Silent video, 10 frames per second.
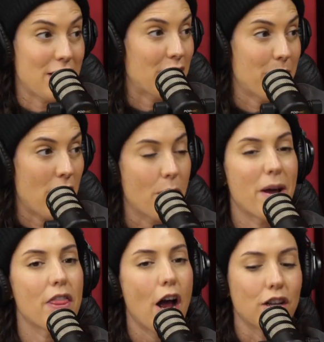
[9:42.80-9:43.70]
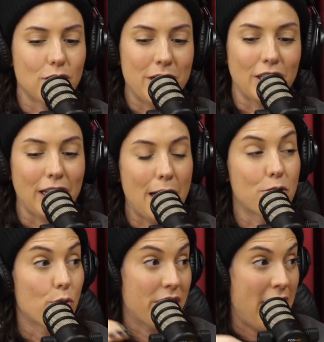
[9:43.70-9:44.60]
documentary, but they also had to climb
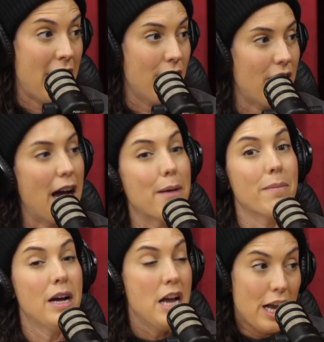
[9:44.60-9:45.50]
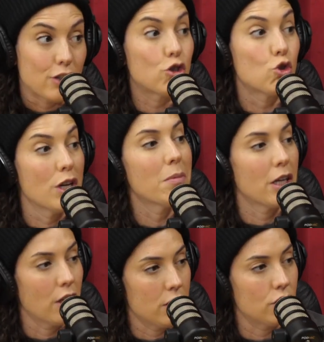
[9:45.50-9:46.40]
through a cave, and I'm extremely
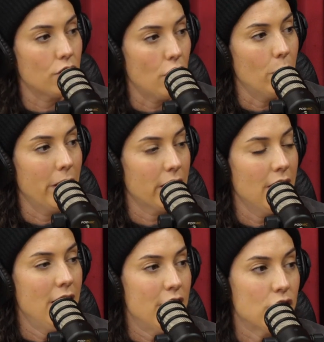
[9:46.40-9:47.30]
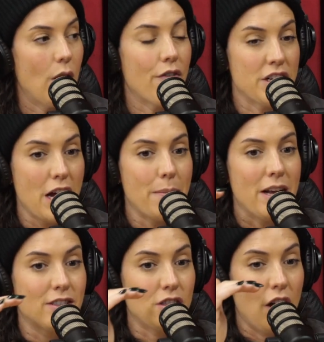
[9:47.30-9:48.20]
claustrophobic. So every time
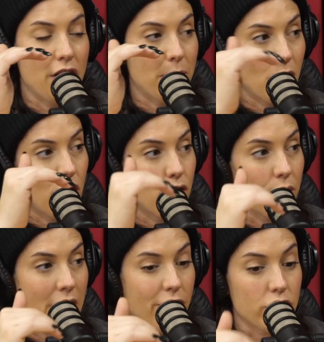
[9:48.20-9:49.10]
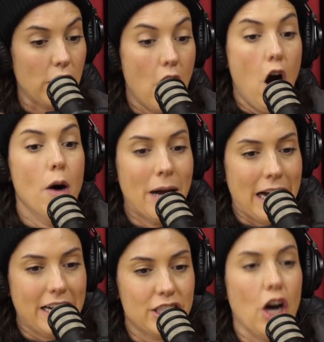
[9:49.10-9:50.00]
I saw them go through a cave, I was like, oh my
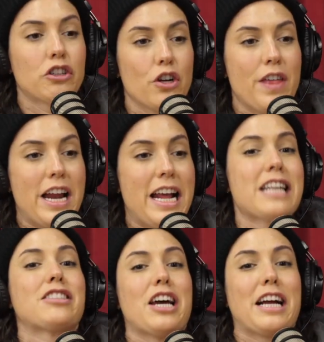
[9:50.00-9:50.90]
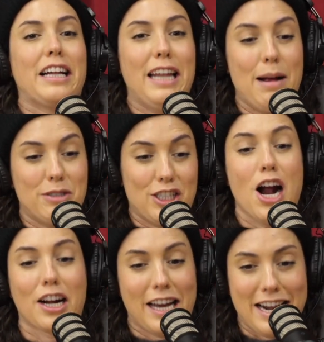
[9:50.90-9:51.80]
God, don't do that. It's going to collapse.
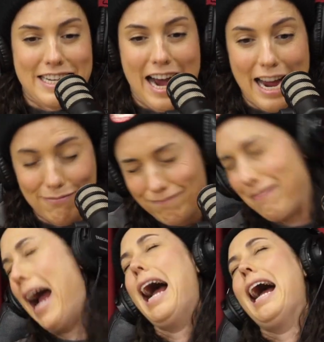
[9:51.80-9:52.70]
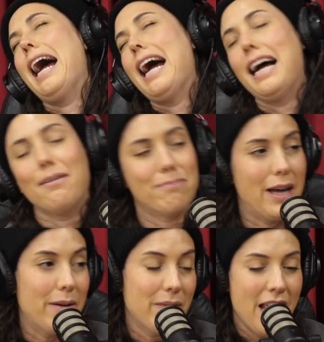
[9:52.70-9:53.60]
You're going to die.
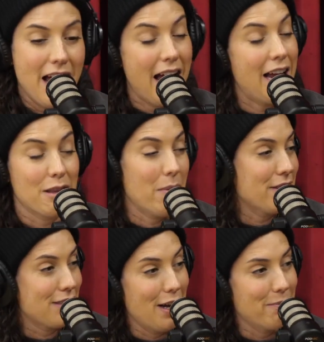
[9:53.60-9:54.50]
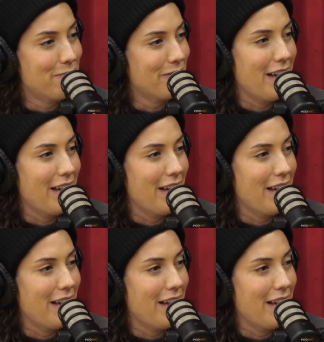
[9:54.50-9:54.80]
But I had the best time.